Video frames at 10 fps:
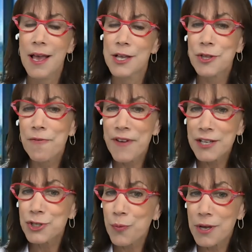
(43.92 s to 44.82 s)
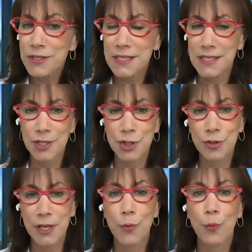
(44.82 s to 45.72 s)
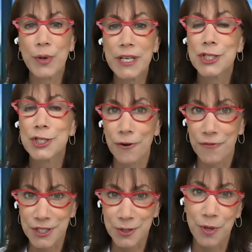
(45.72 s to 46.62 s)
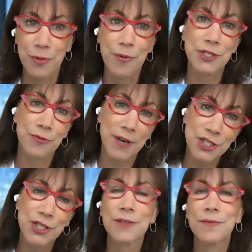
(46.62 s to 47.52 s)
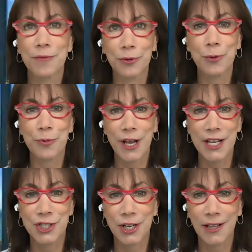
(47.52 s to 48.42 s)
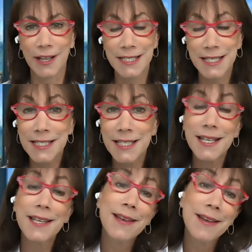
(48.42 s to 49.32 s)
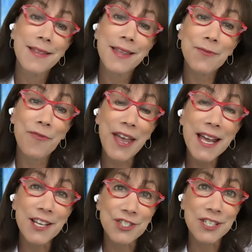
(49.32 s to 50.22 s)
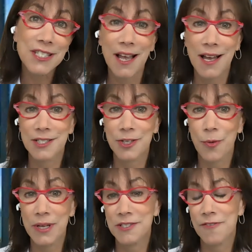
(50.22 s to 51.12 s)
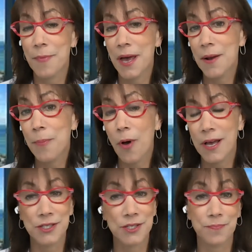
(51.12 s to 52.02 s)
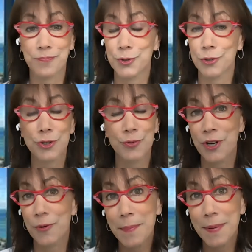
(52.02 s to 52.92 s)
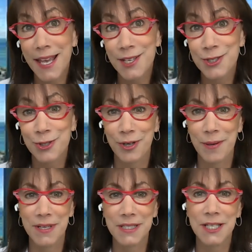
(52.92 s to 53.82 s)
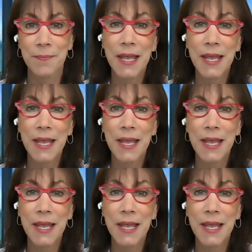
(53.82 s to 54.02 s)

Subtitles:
So the vaginal wall is essentially resurfaced with restoration of lubrication and elasticity that's vanished as a consequence of menopause, surgery, or maybe cancer treatments.